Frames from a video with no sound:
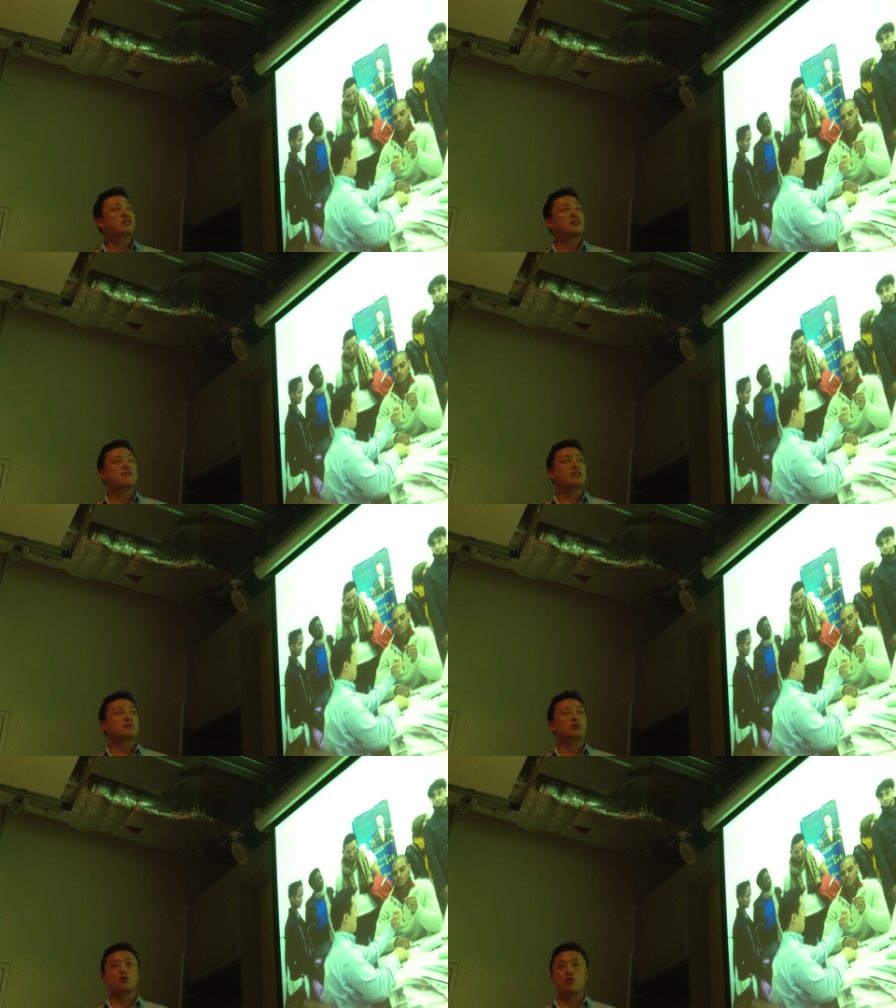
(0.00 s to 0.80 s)
Design
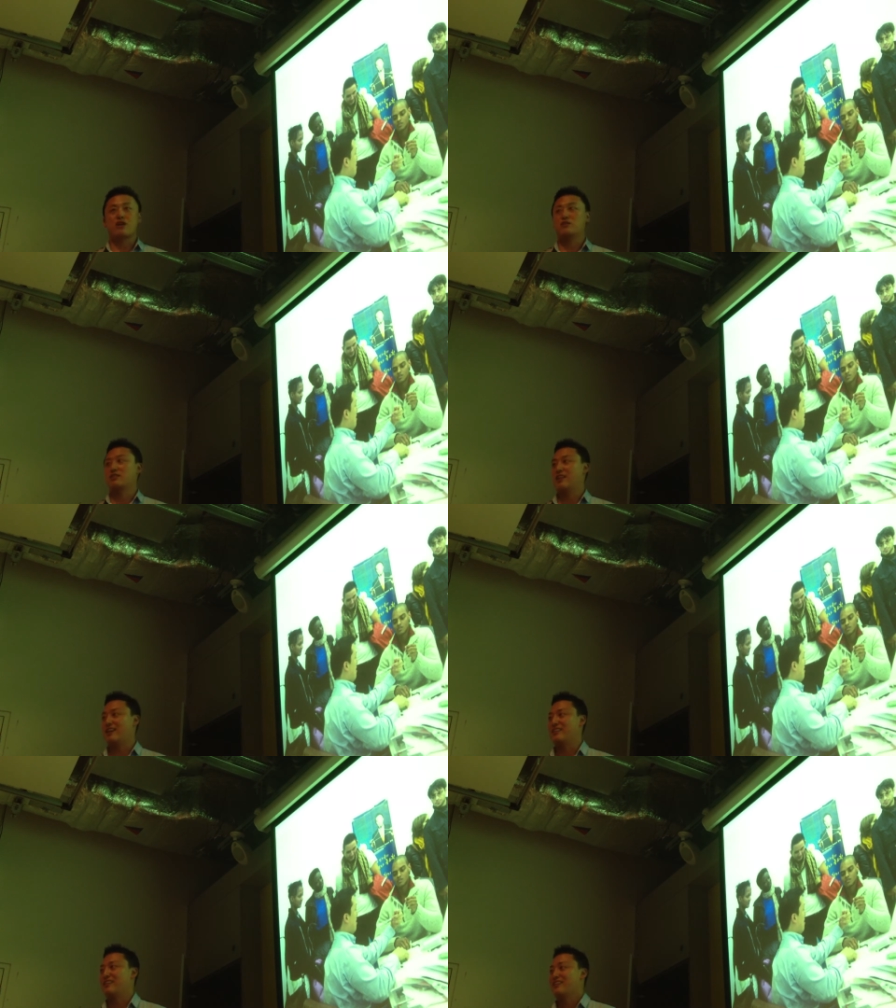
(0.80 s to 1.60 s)
Festival
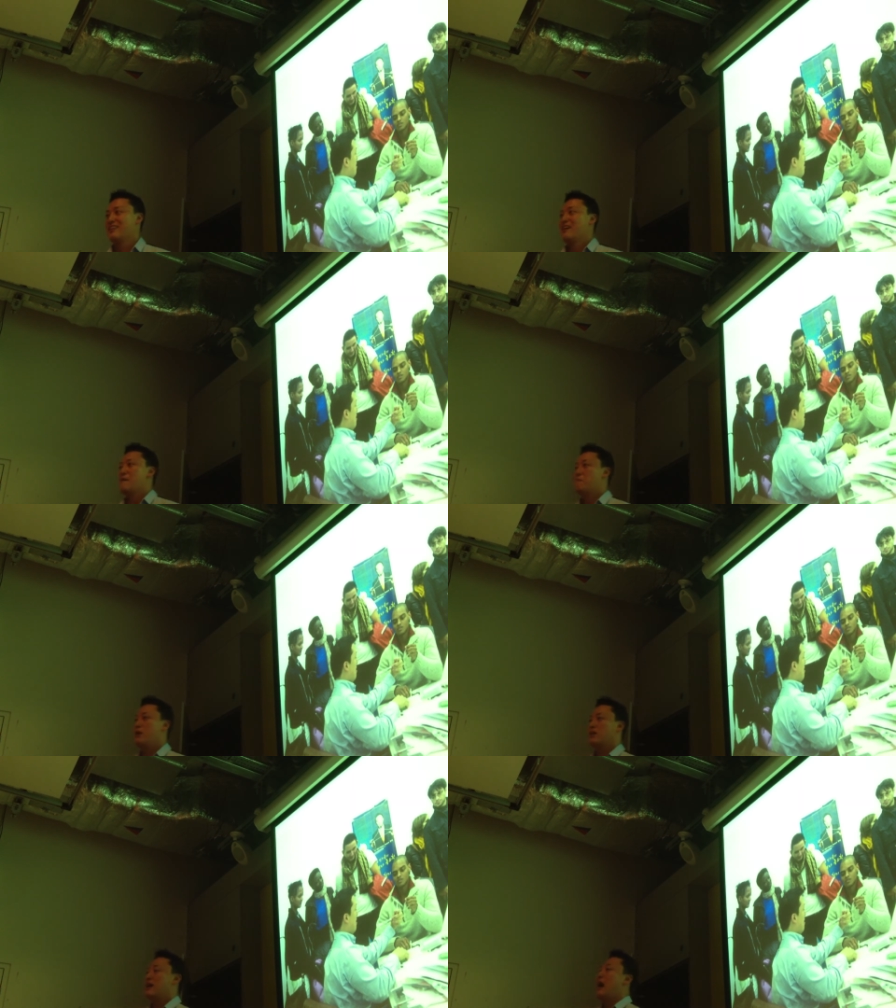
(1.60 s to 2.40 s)
2010.
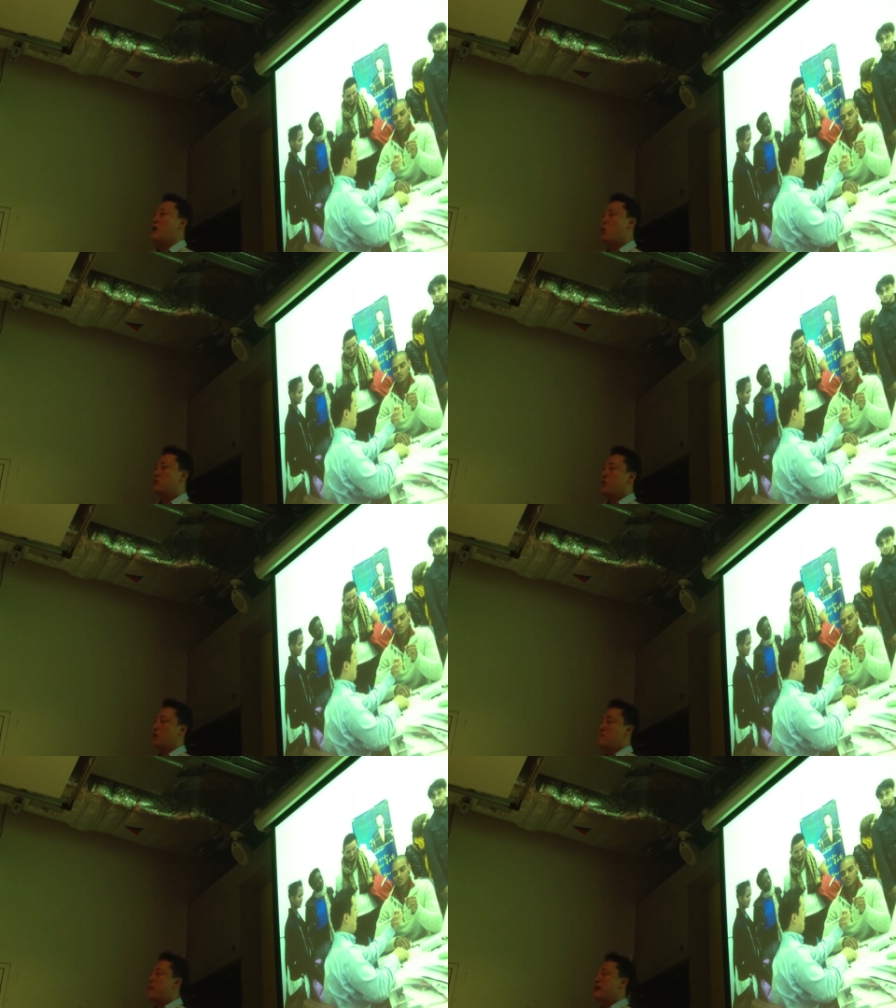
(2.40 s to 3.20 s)
But I was
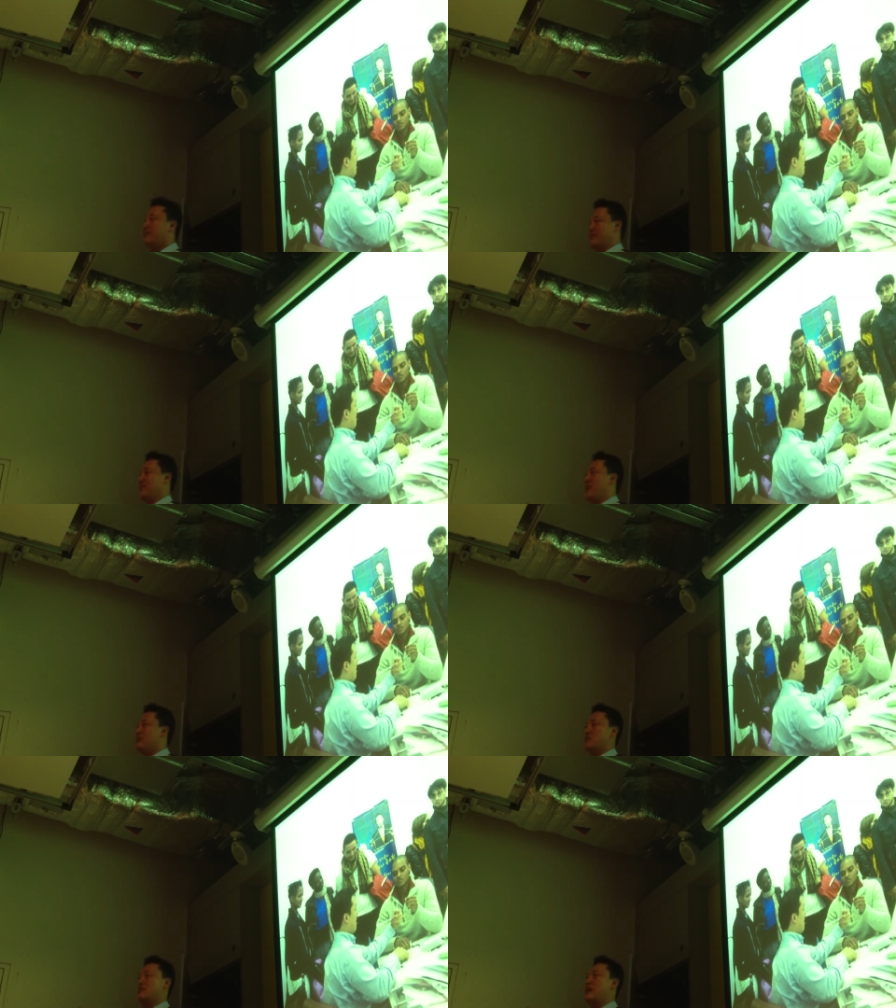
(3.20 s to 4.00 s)
not invited. I
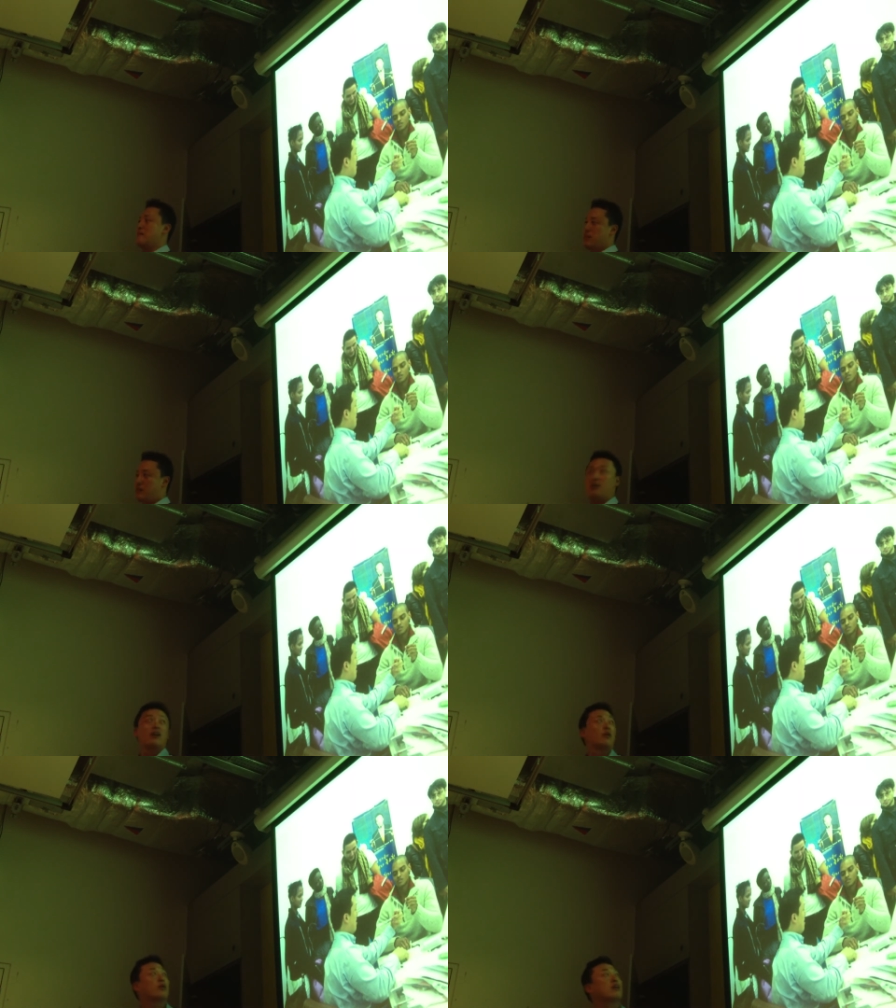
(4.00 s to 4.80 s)
just came here
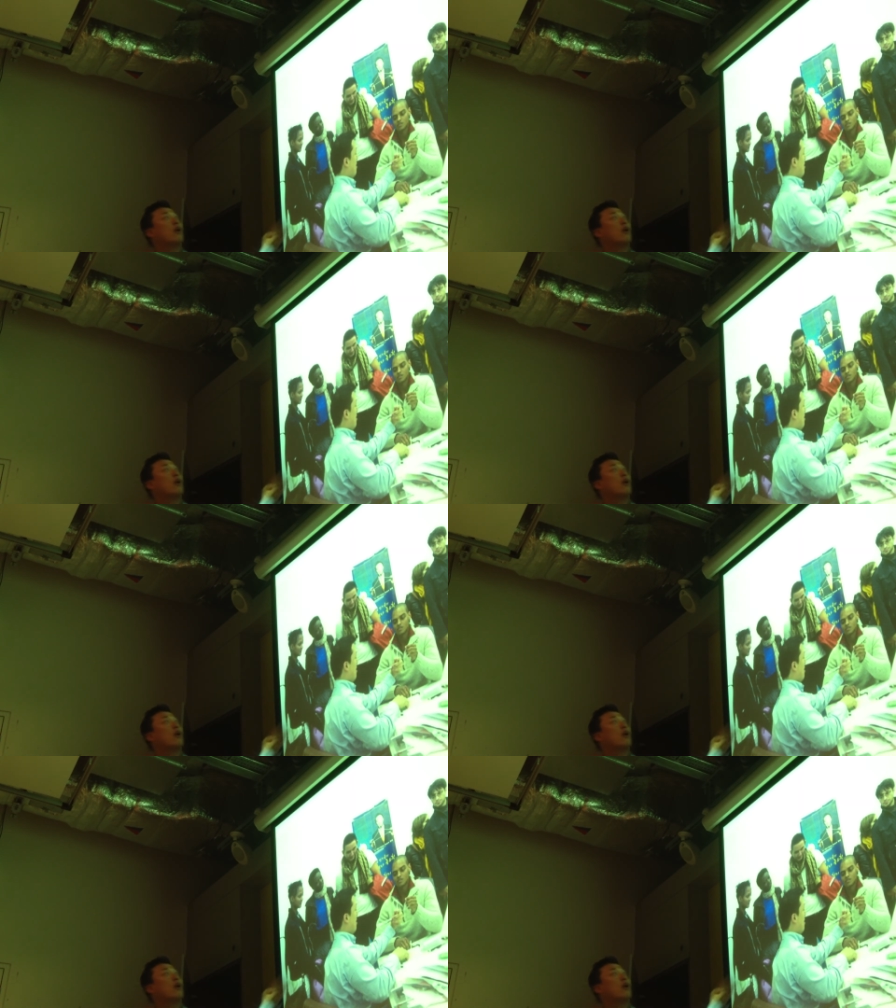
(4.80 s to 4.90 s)
with